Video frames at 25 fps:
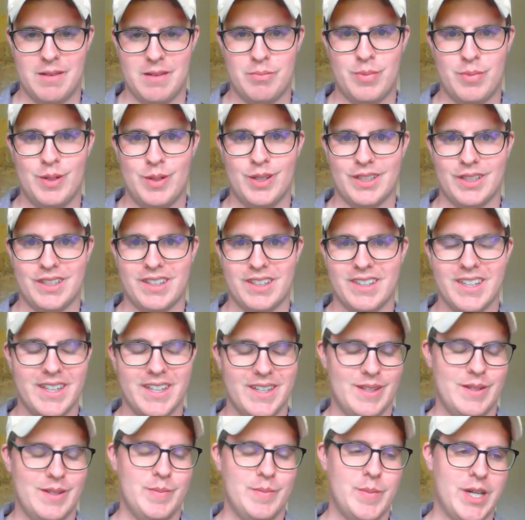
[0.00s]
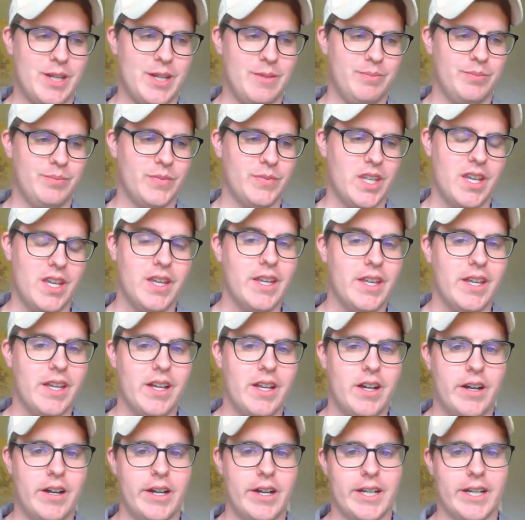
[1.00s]
that book. But
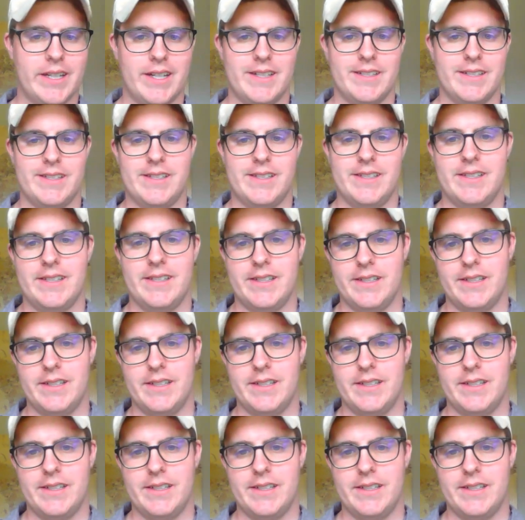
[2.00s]
all right, guys,